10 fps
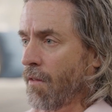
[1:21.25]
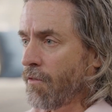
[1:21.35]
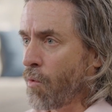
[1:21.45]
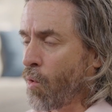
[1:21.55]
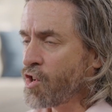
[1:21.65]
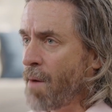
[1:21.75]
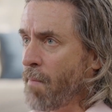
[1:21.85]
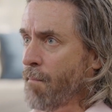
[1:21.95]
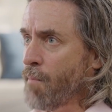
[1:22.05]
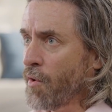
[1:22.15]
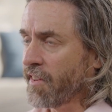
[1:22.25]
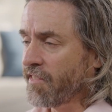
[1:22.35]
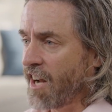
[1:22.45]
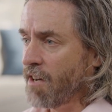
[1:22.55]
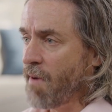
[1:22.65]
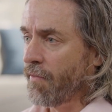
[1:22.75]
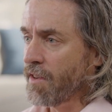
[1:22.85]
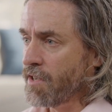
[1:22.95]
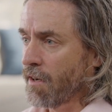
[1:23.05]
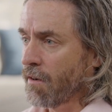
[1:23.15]
So the workshop I'm most excited about
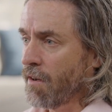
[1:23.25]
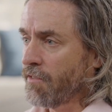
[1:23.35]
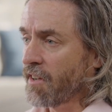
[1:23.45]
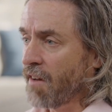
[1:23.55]
this year is the